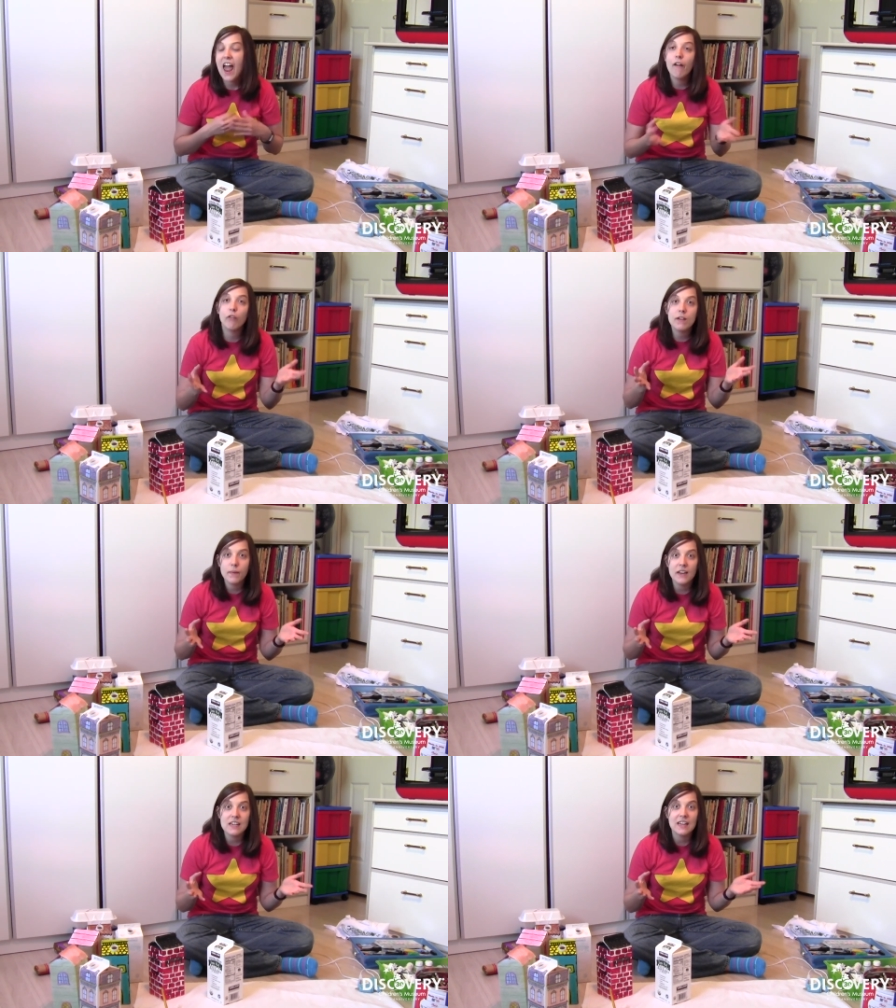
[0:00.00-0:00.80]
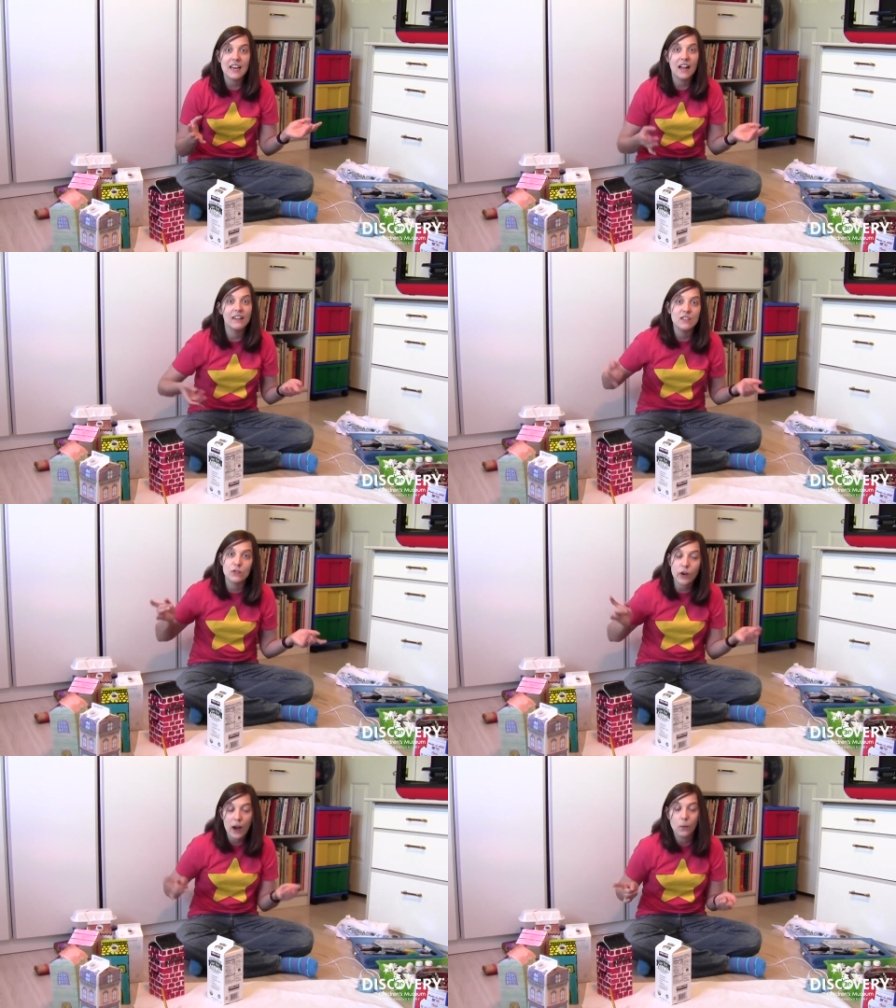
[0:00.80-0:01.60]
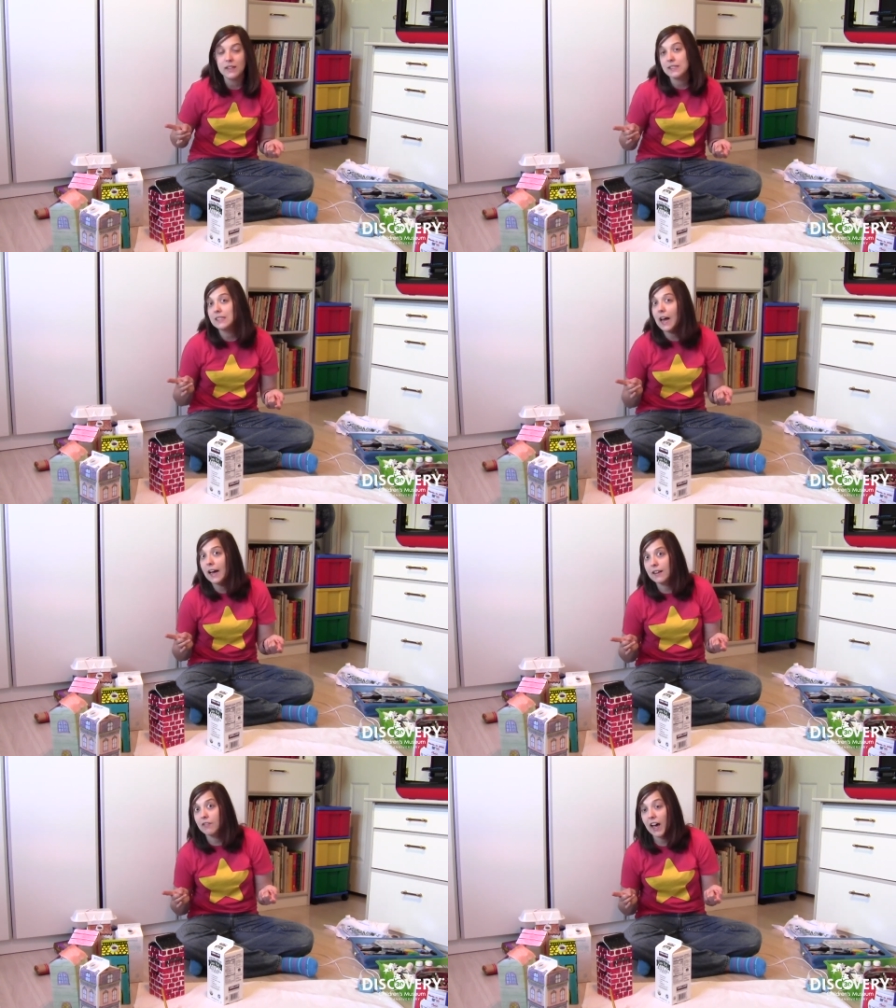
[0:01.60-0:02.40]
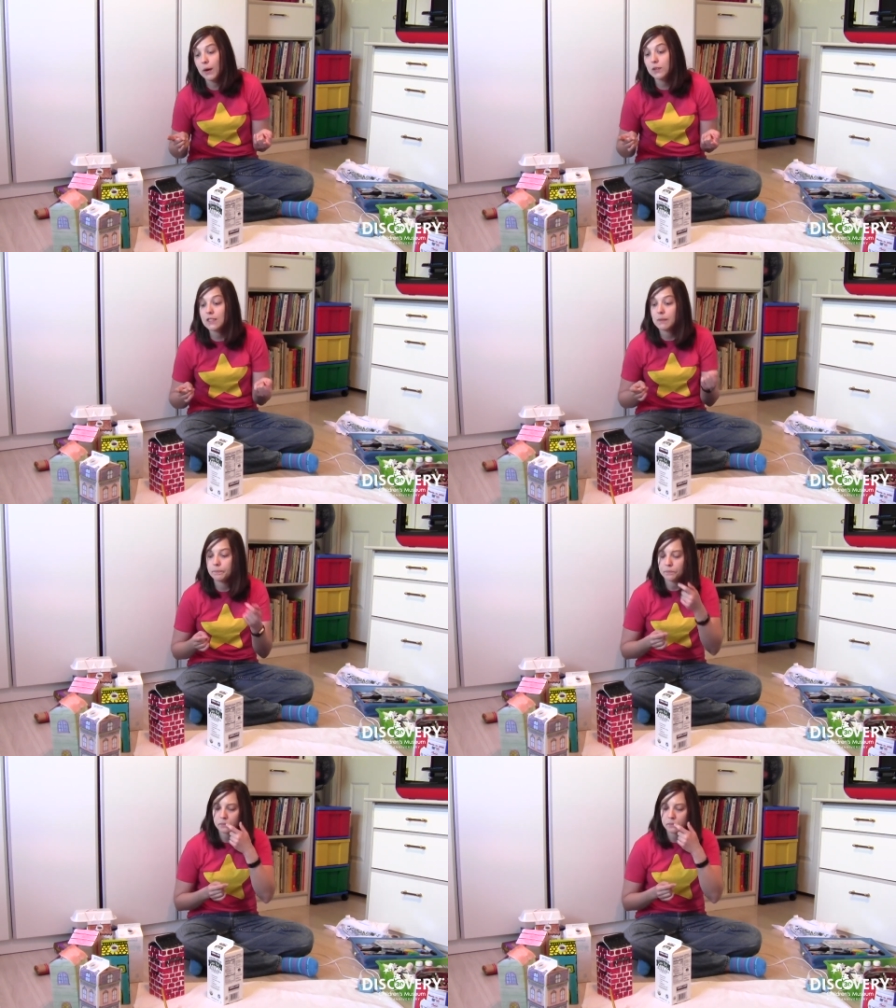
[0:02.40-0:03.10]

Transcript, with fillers: everybody can at least try one style of house.